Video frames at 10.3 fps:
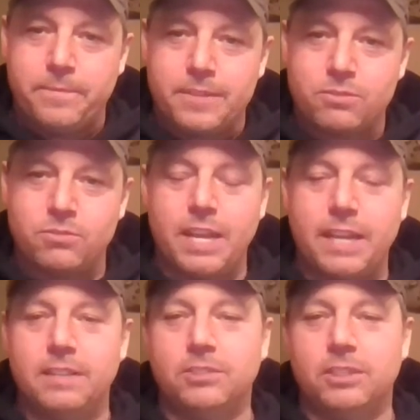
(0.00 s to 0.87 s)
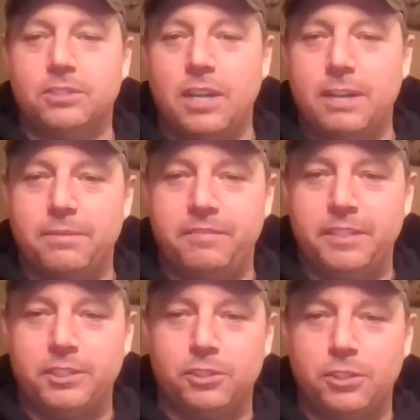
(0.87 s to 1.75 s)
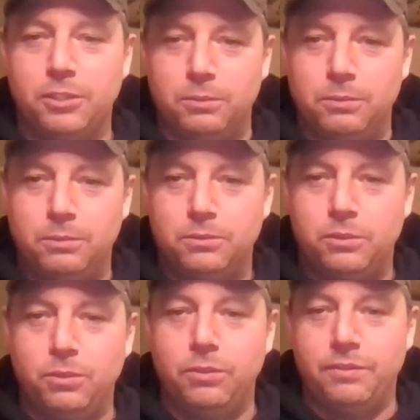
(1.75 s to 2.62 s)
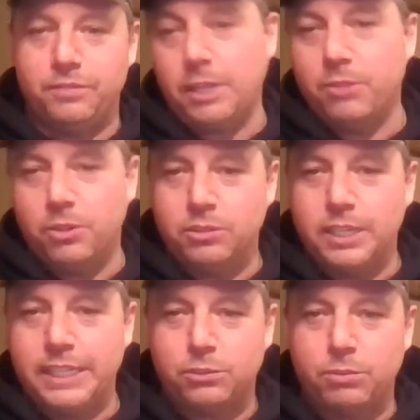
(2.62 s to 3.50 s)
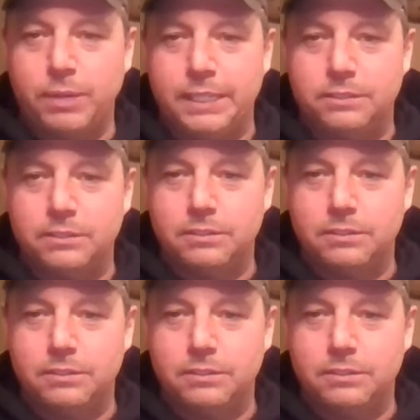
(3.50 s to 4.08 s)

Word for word: So that gives us time to fish some of those lakes twice.